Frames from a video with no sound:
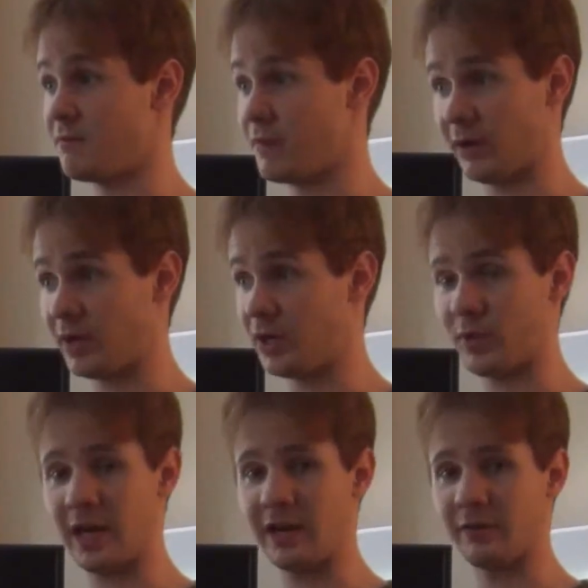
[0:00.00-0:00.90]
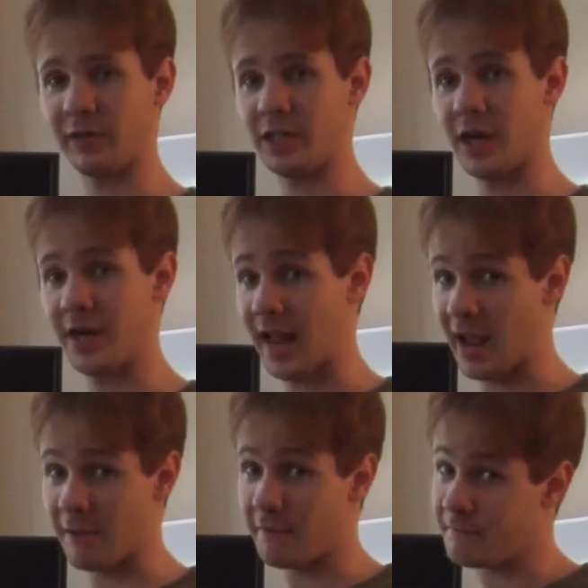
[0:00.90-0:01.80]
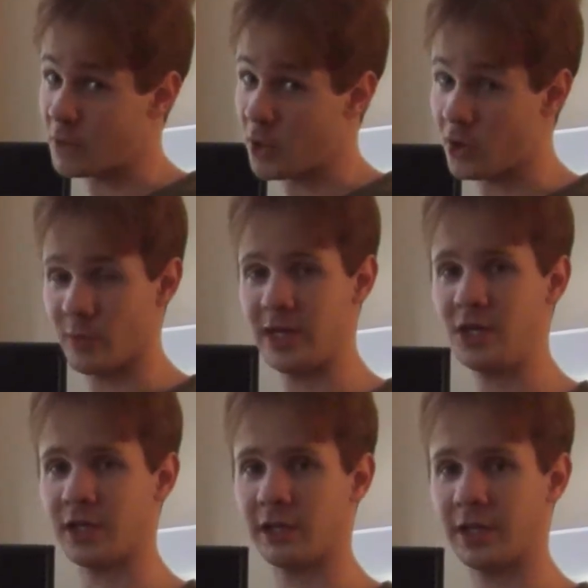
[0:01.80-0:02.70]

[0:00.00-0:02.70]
very creatively done and far-reaching.